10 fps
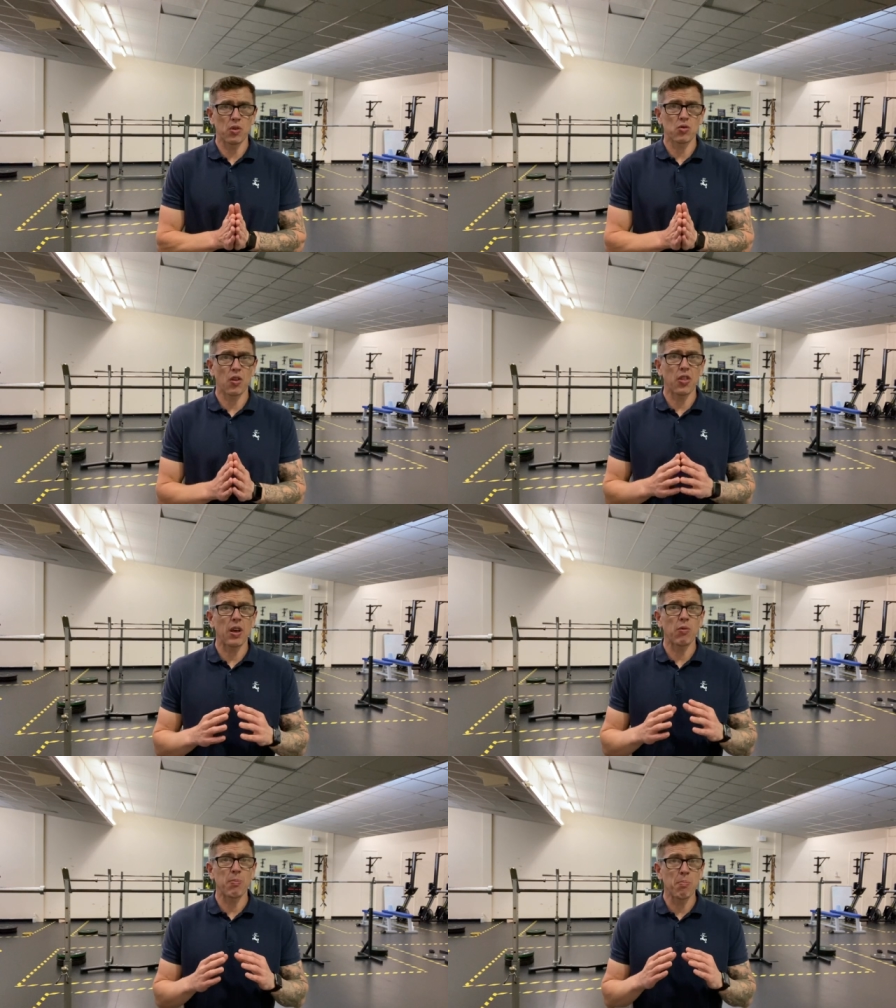So I
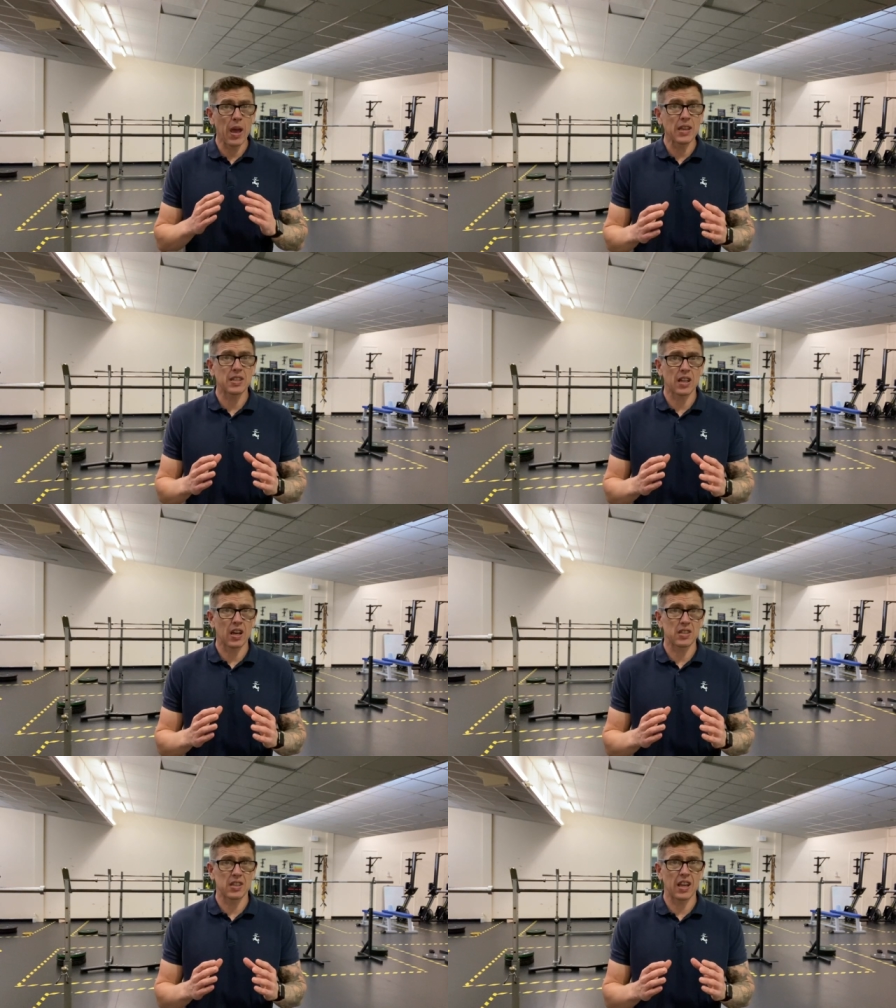think we may
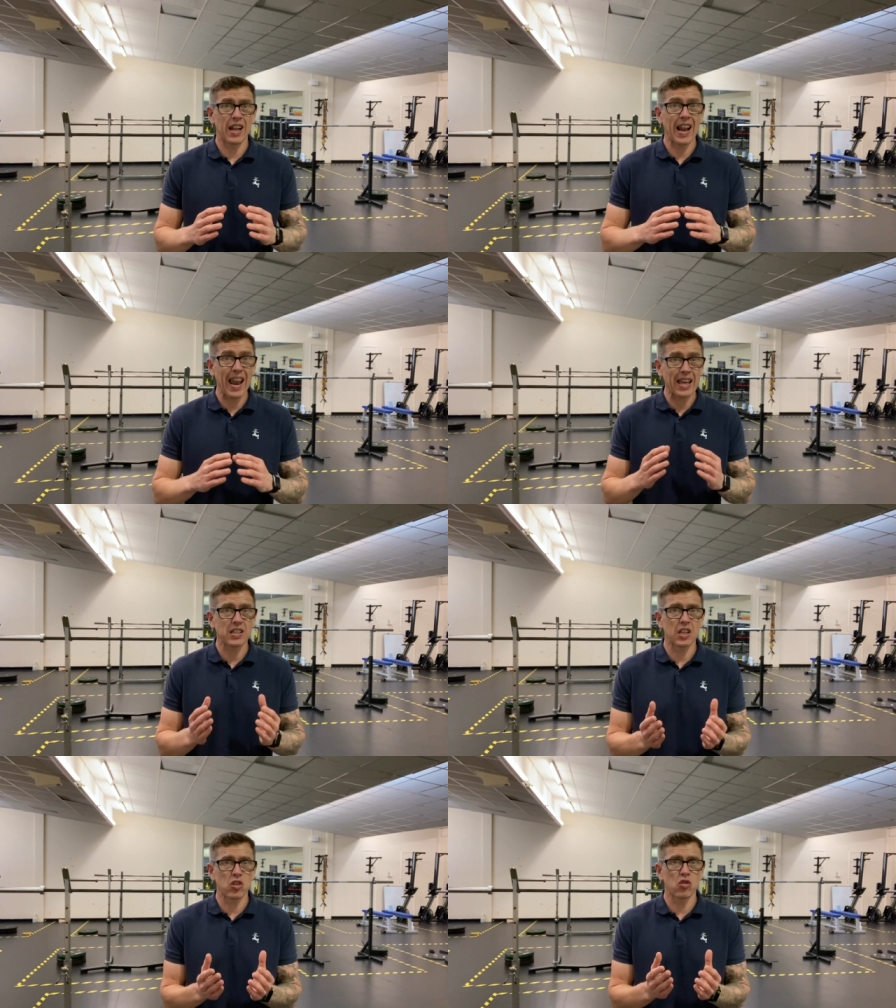start seeing less
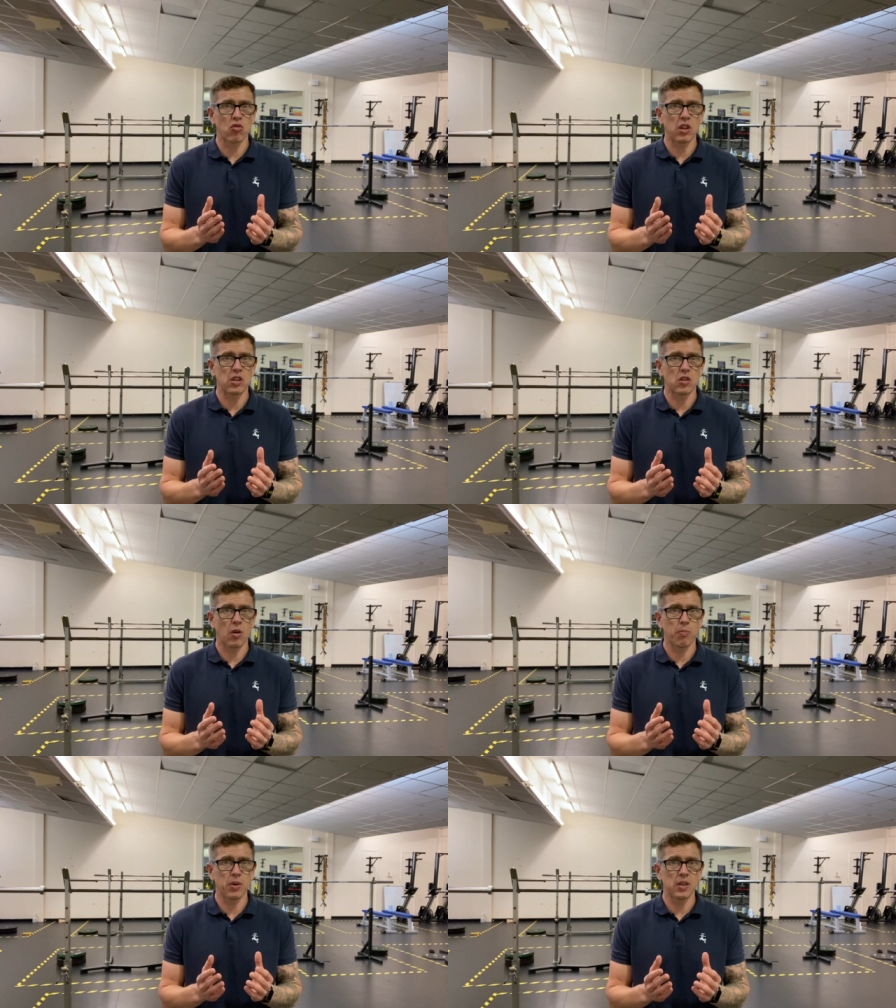injuries
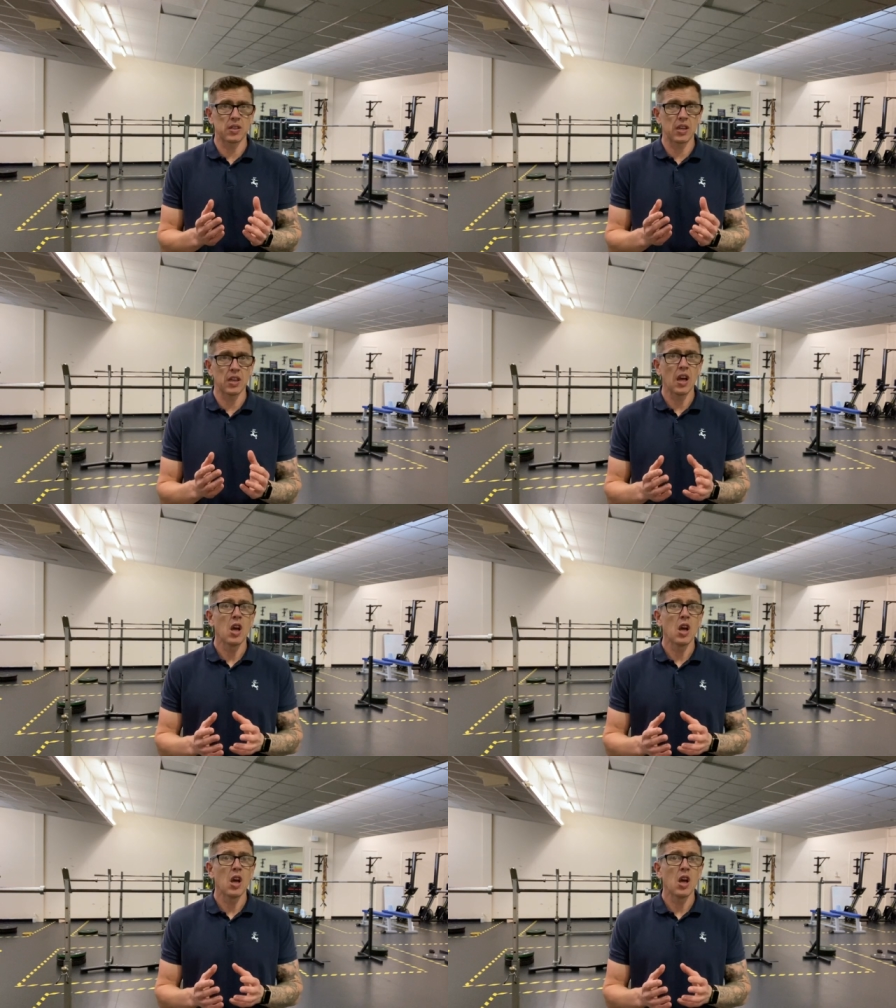on PT,